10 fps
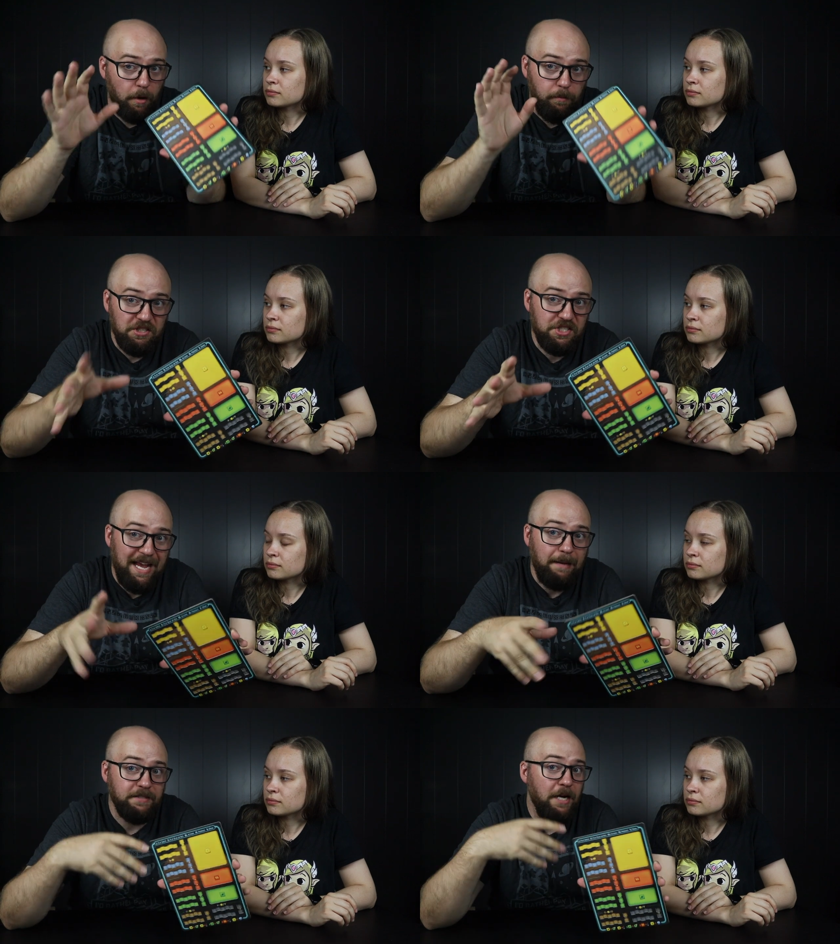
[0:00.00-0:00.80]
Speaker 1: publish
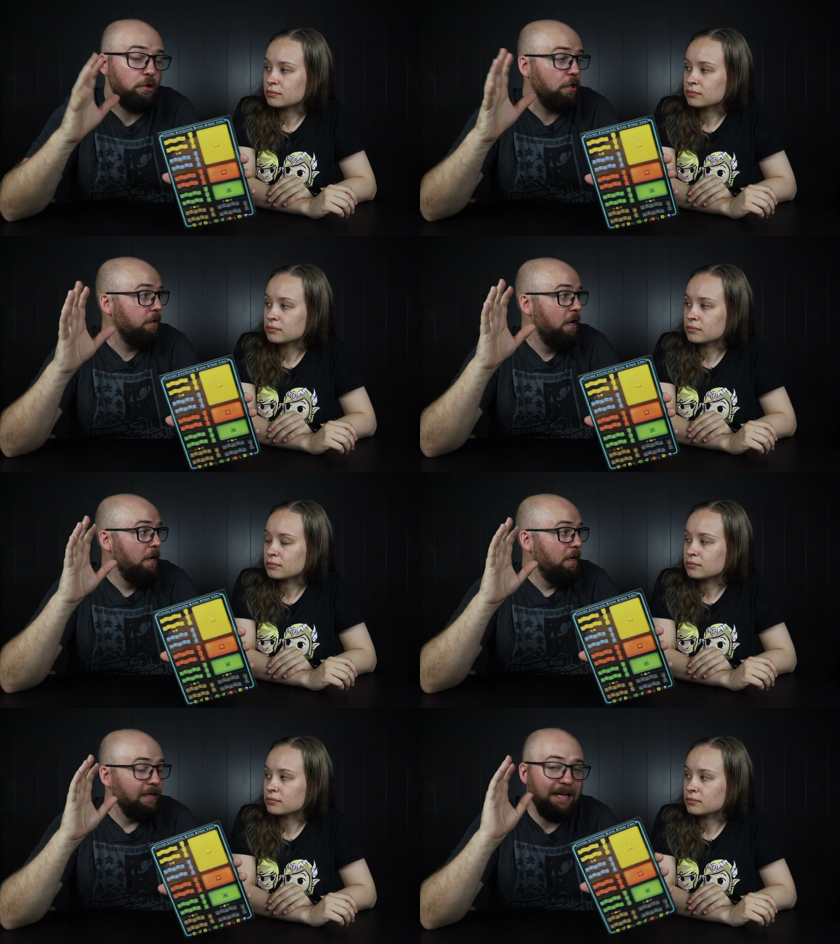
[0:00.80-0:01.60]
games. I do not
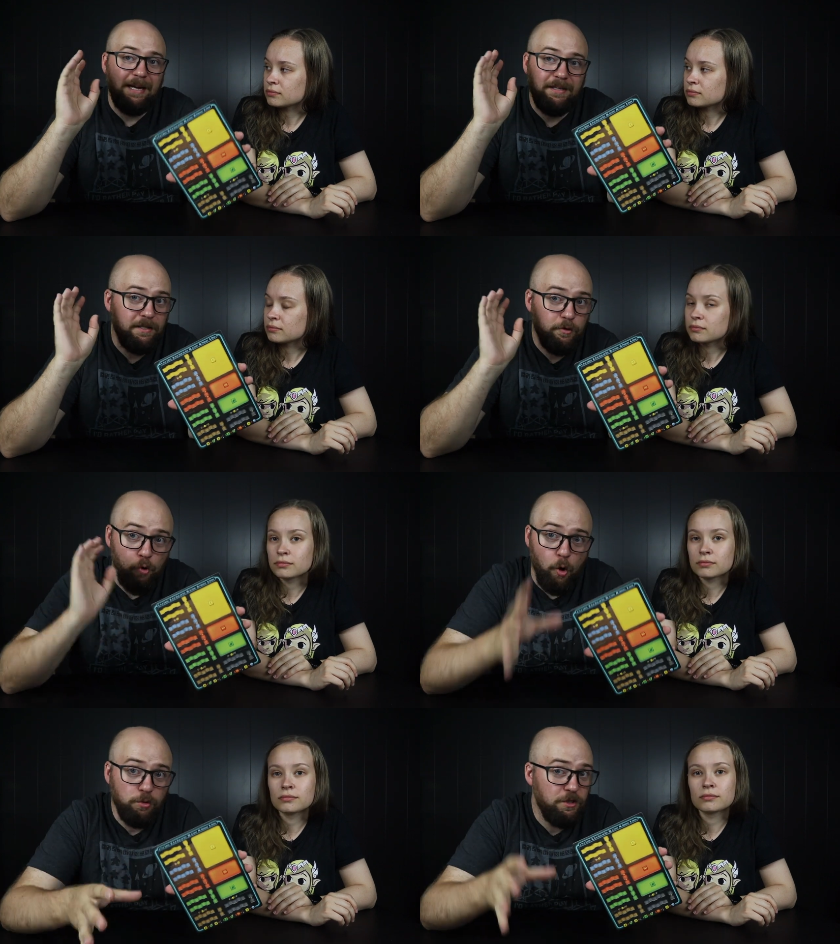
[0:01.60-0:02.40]
get
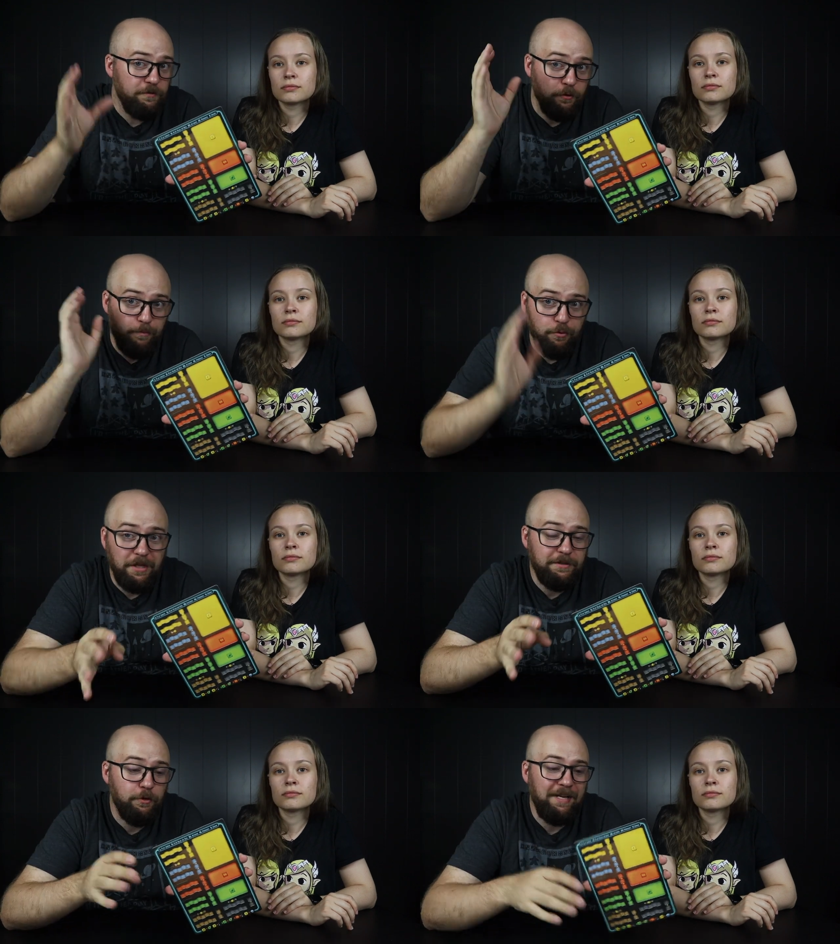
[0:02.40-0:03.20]
quotes for
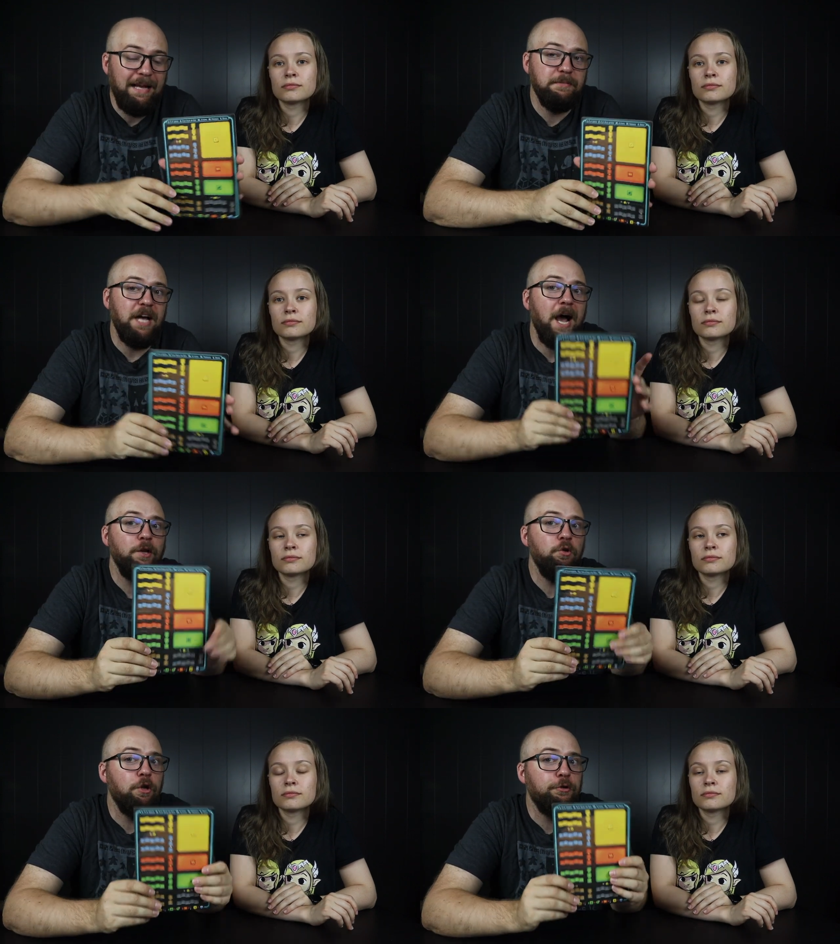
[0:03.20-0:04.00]
price for games. I
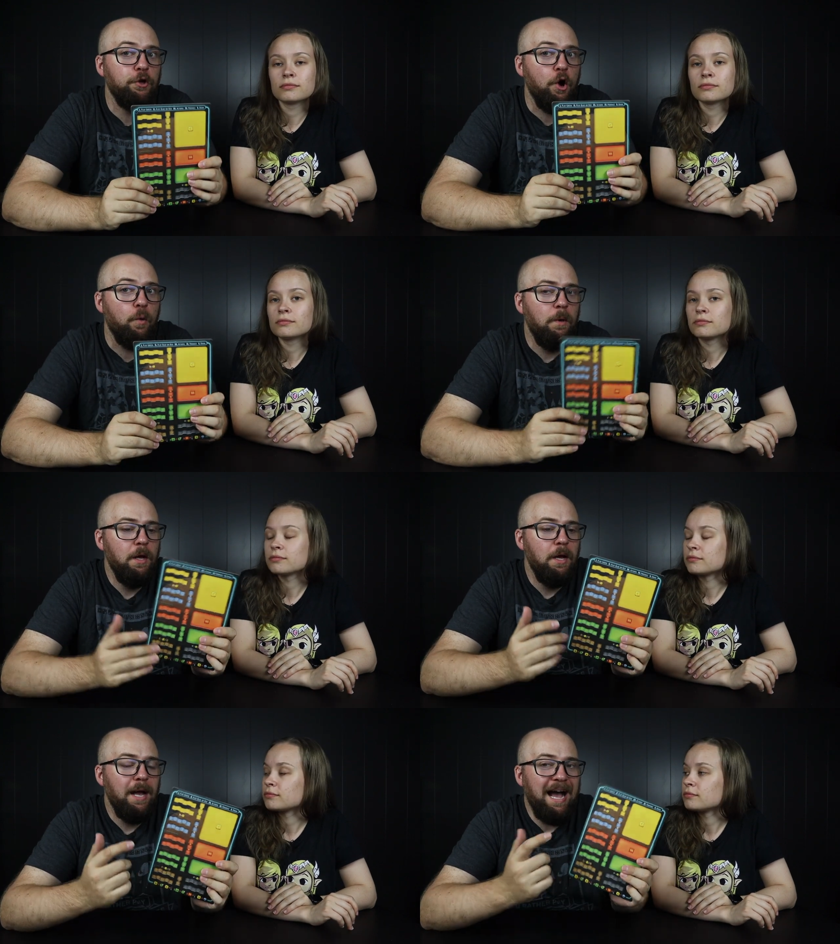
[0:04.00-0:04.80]
do not know
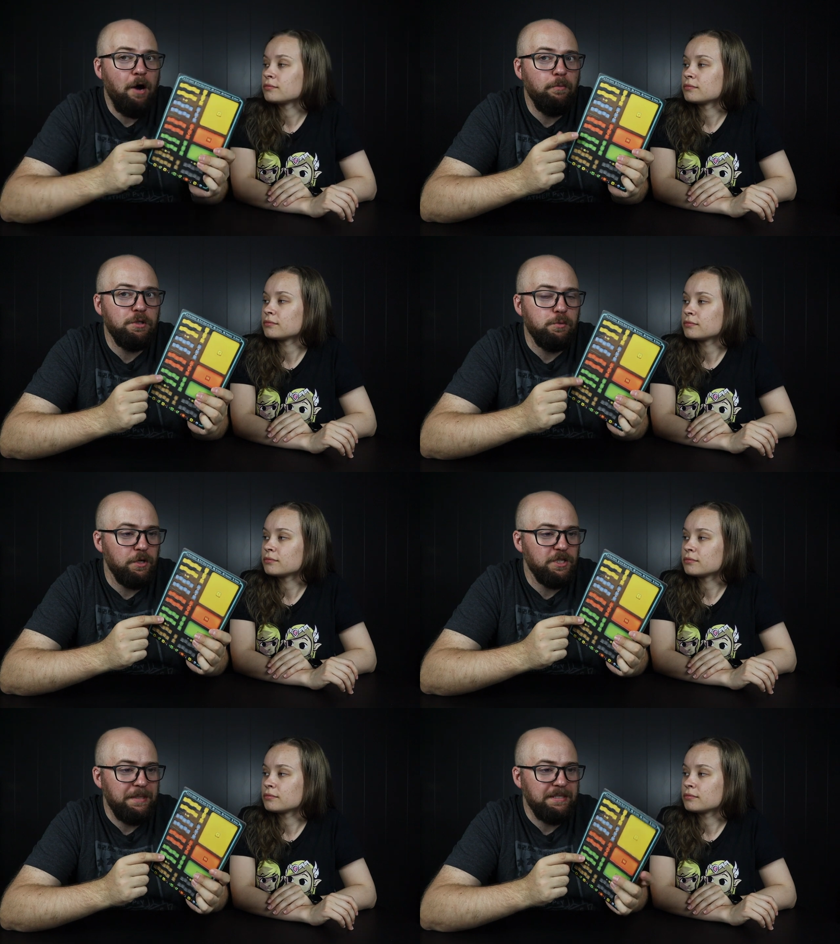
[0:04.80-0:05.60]
how much
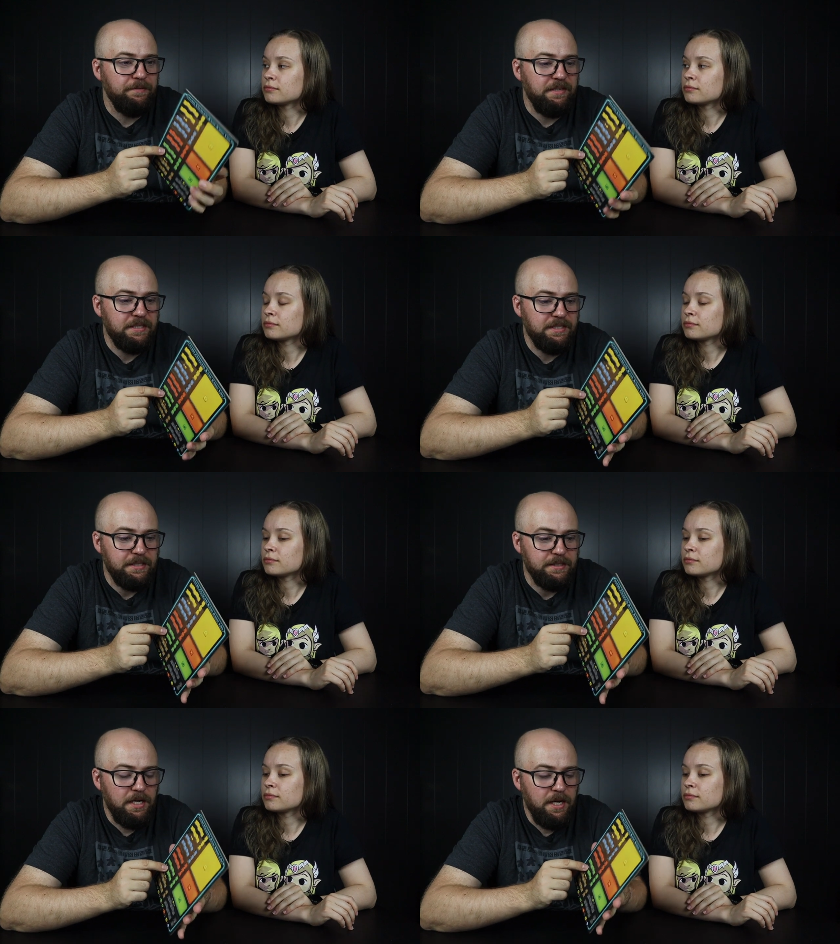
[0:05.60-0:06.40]
more expensive this
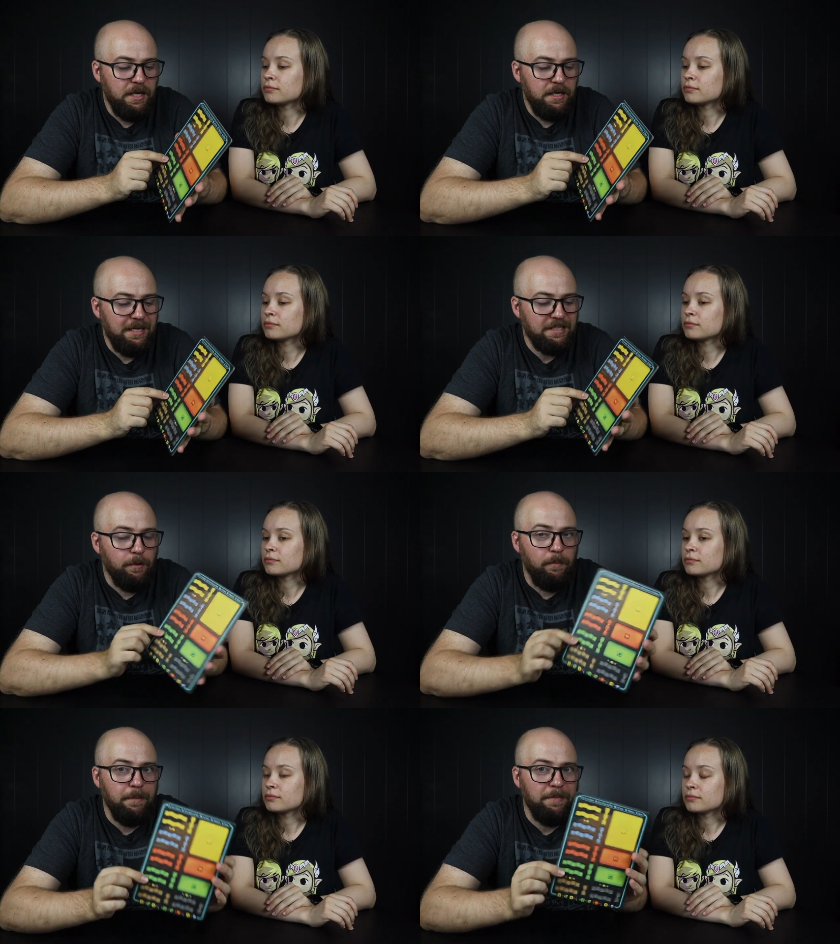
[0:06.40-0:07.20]
is. It's
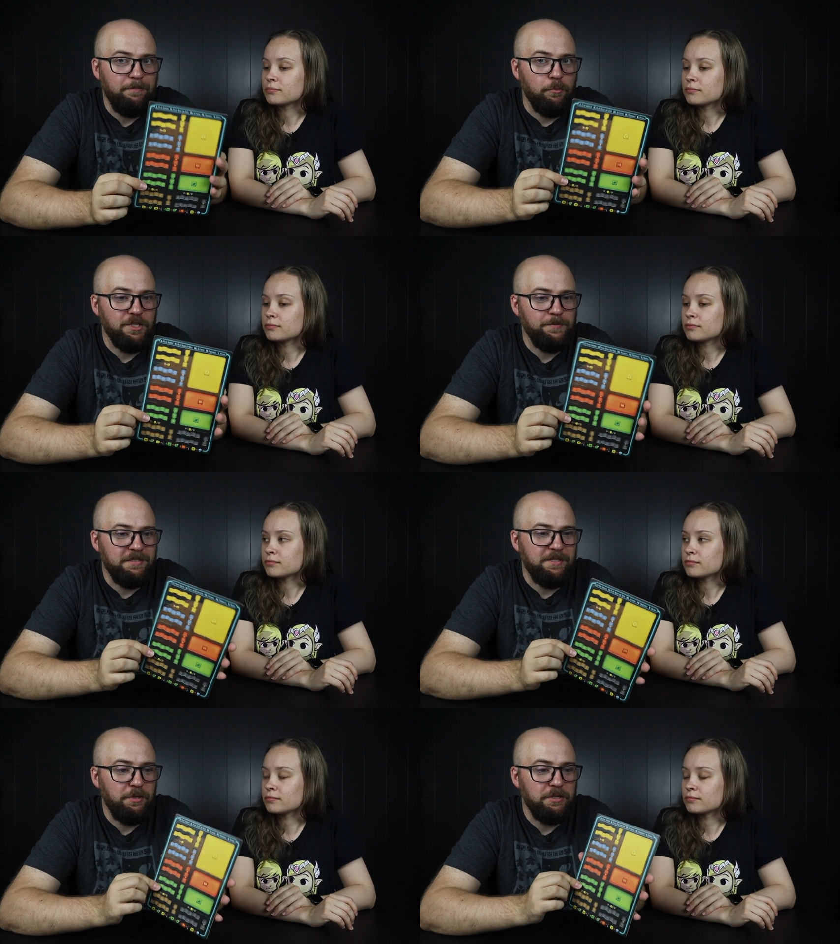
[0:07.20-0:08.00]
probably a bit more
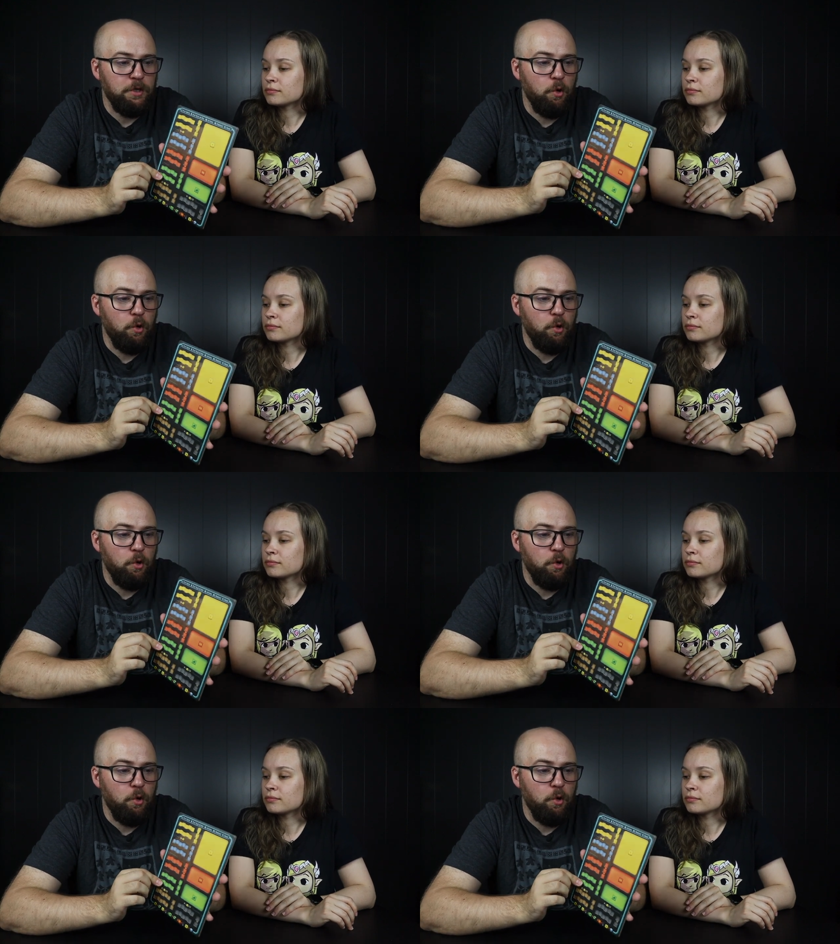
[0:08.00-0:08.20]
expensive, but it's